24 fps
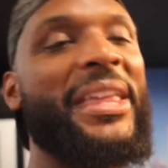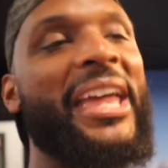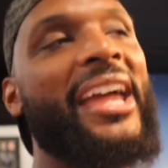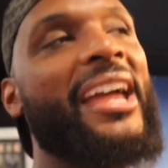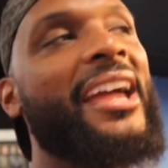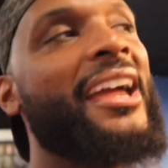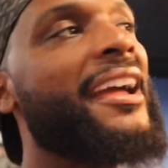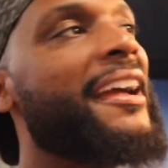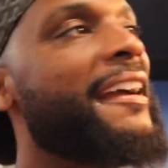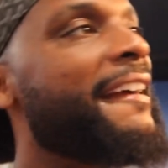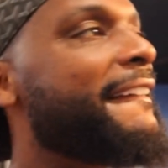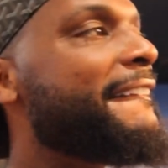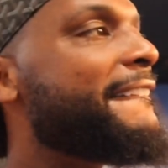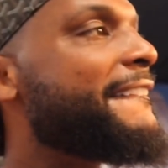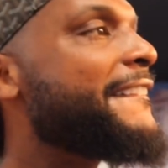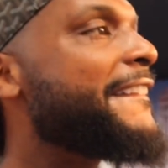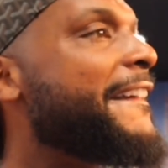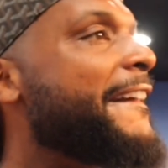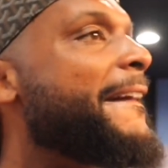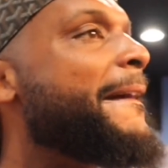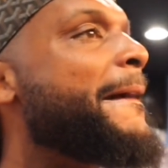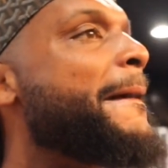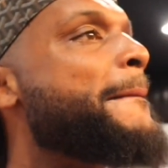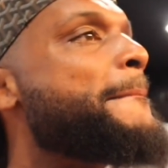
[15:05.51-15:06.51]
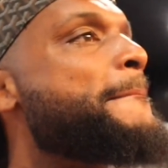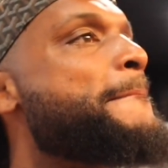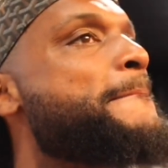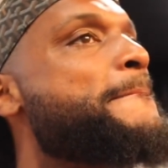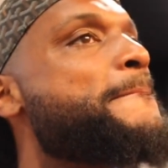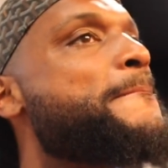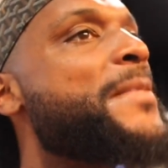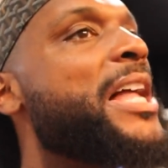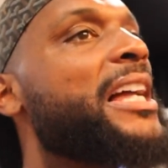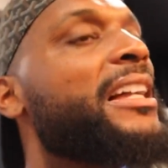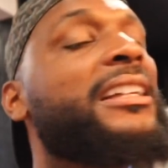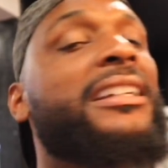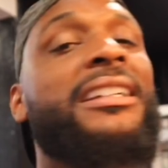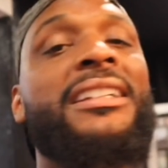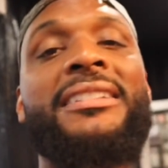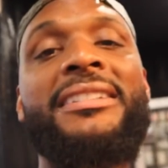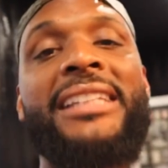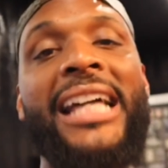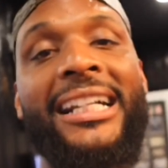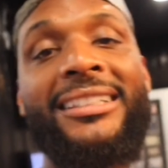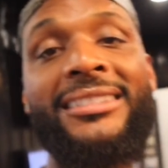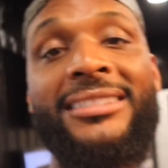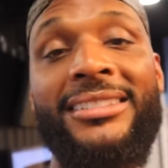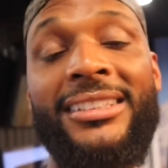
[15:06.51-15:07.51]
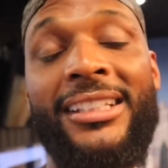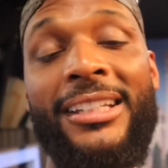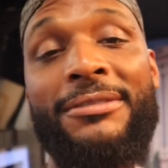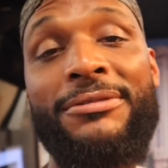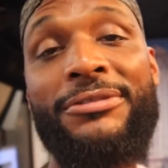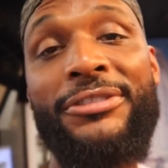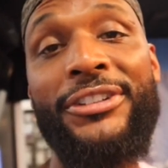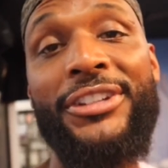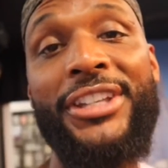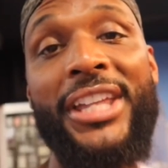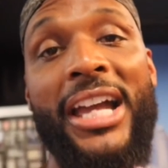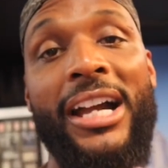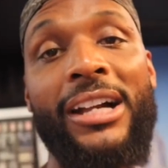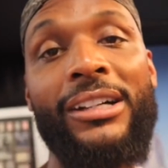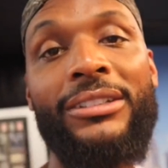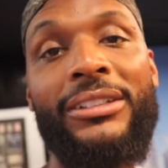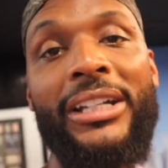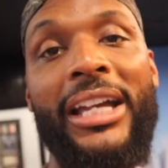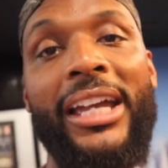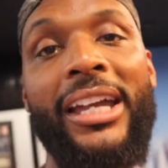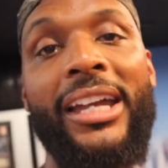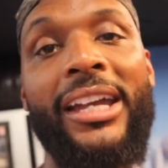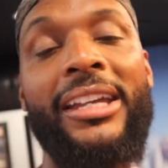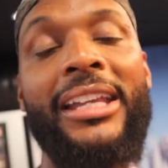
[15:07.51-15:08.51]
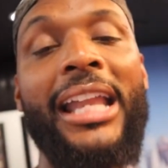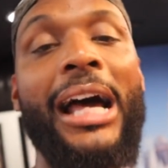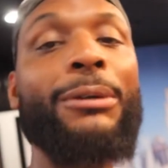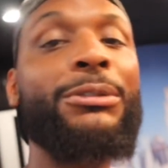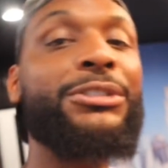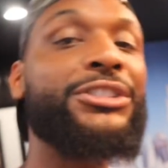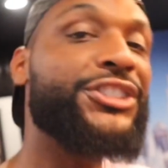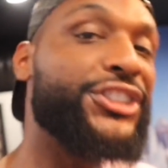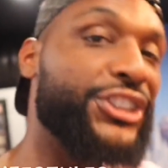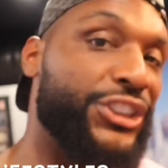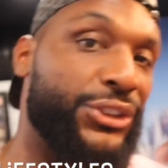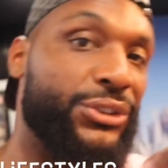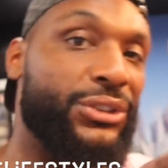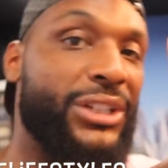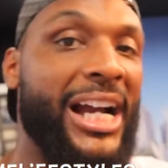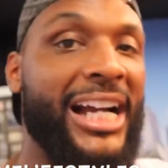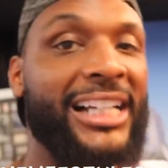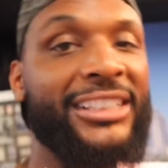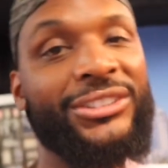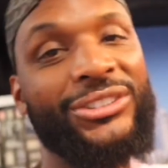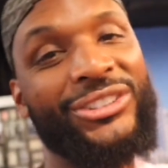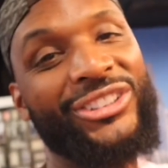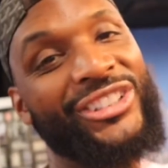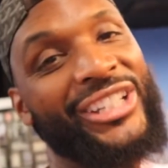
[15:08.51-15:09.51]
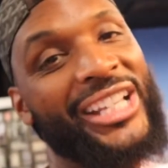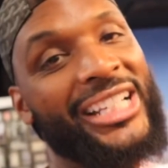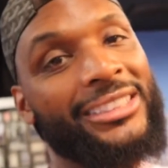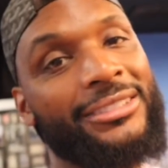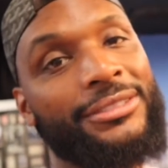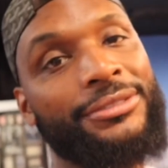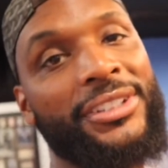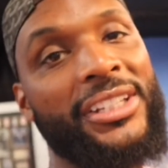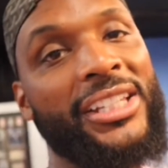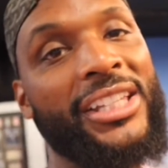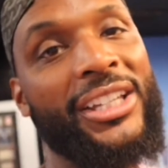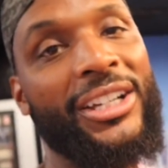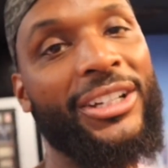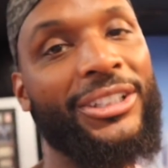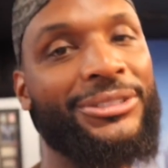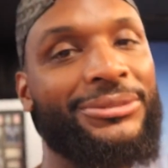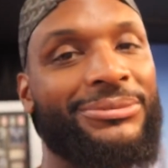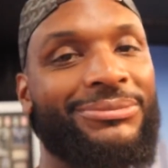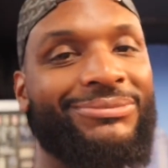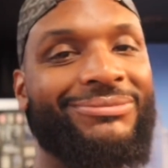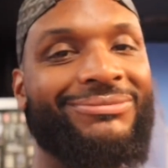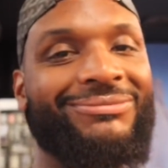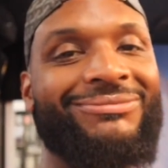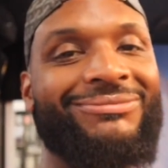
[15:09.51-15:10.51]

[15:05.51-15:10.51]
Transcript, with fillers: And um, that's it for now, and I will see you guys in the next video.